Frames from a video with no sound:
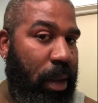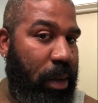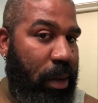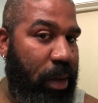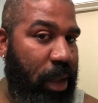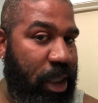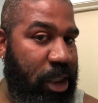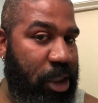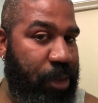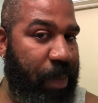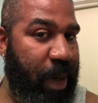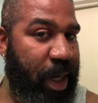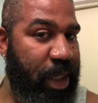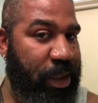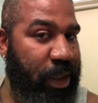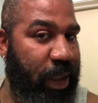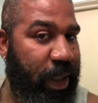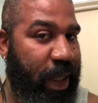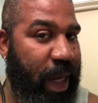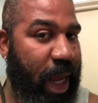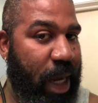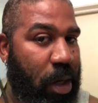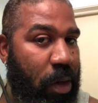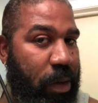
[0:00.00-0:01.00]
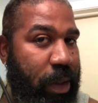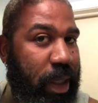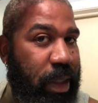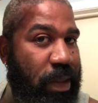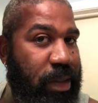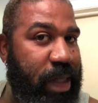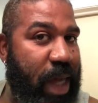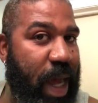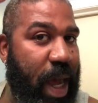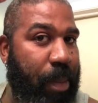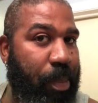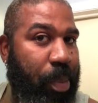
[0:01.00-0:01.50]
especially like on your
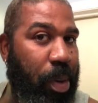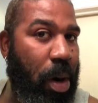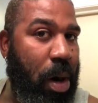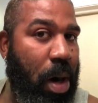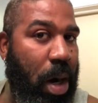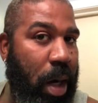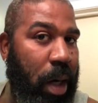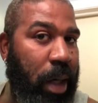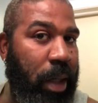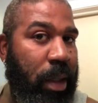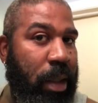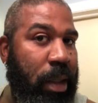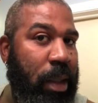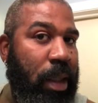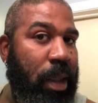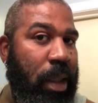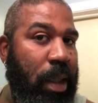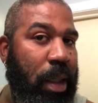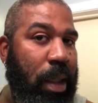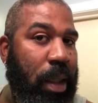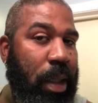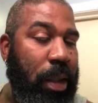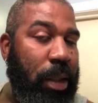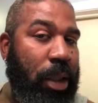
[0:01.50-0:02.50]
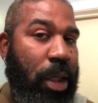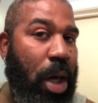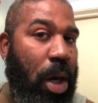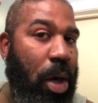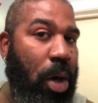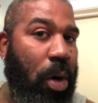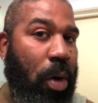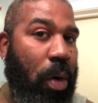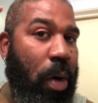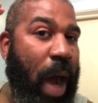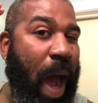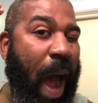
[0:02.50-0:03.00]
top part.
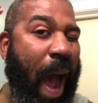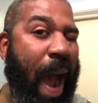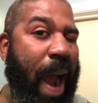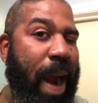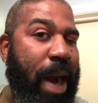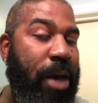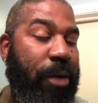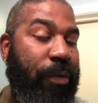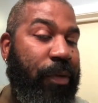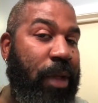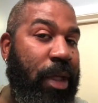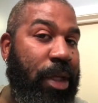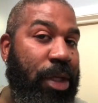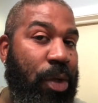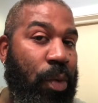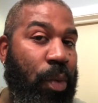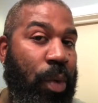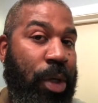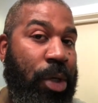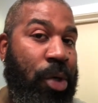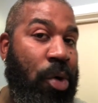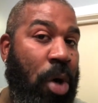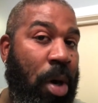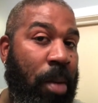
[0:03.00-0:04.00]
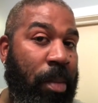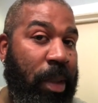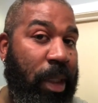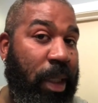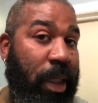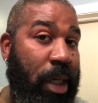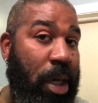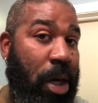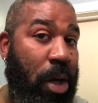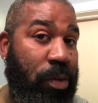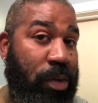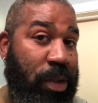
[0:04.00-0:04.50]
Go higher than you would normally
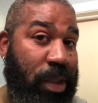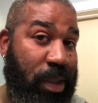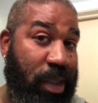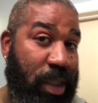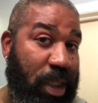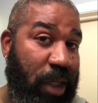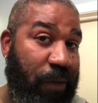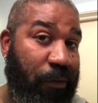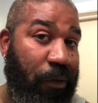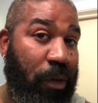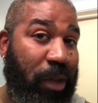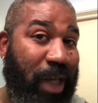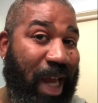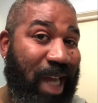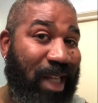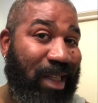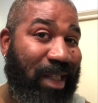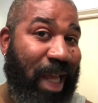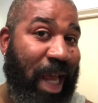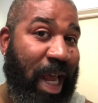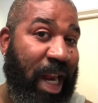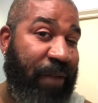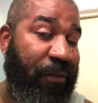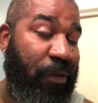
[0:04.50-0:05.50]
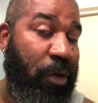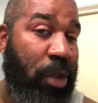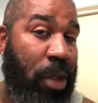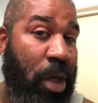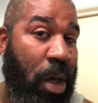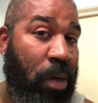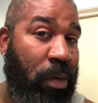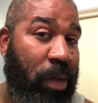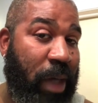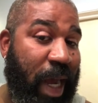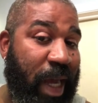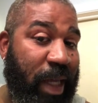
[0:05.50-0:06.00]
go to see if you like that. If you
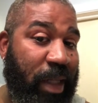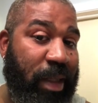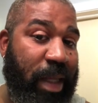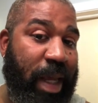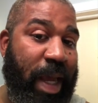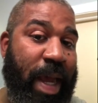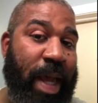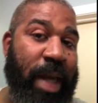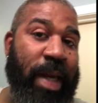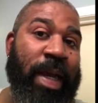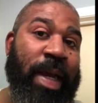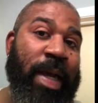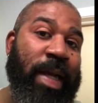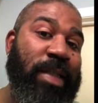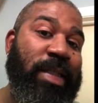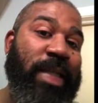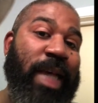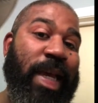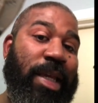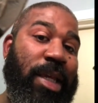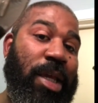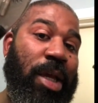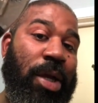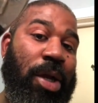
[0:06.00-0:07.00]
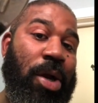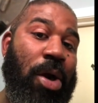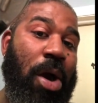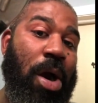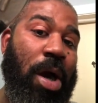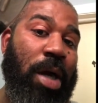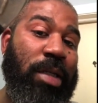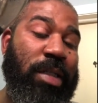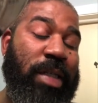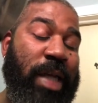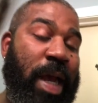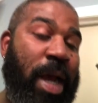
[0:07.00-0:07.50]
don't like that, take your
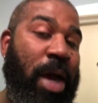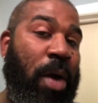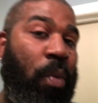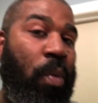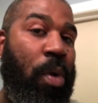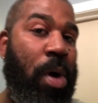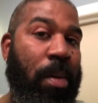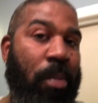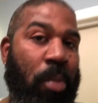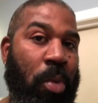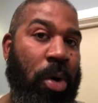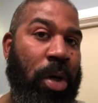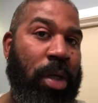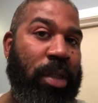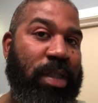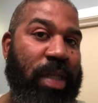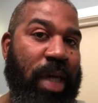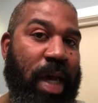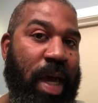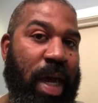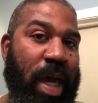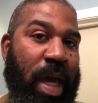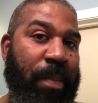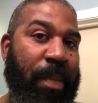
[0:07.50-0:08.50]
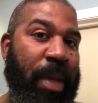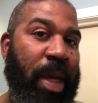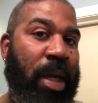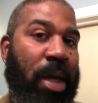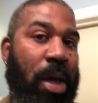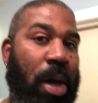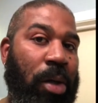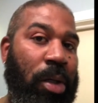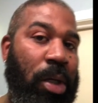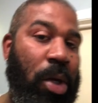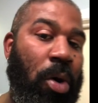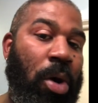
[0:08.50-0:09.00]
guard down one more time and
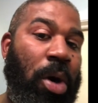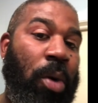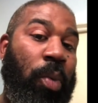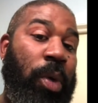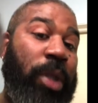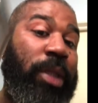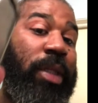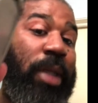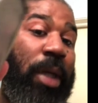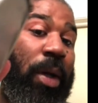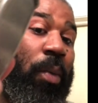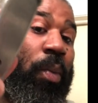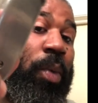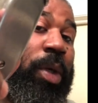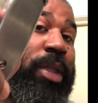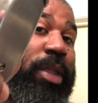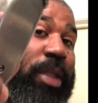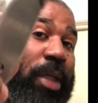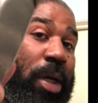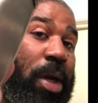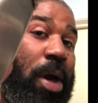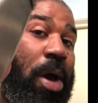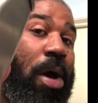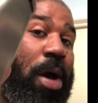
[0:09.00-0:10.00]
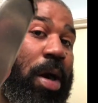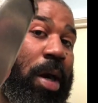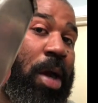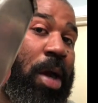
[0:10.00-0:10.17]
go lower with the guard